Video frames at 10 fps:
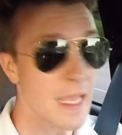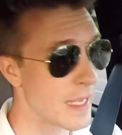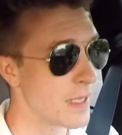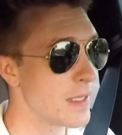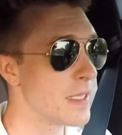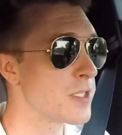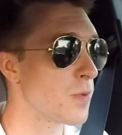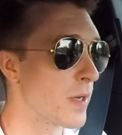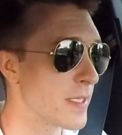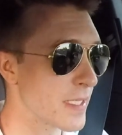in these
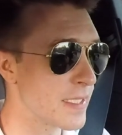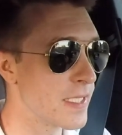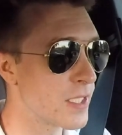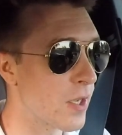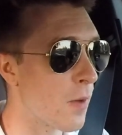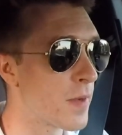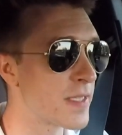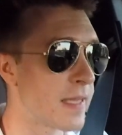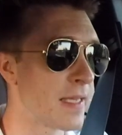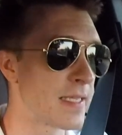2016
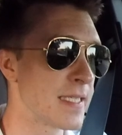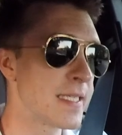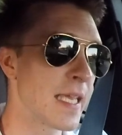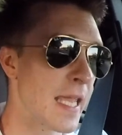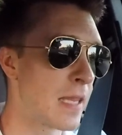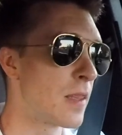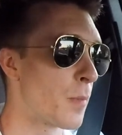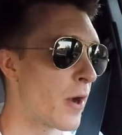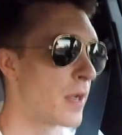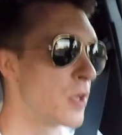Tacomas and then stick in the
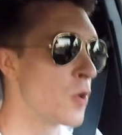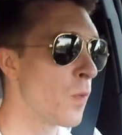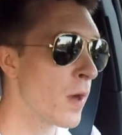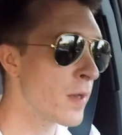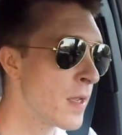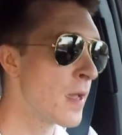brand new one.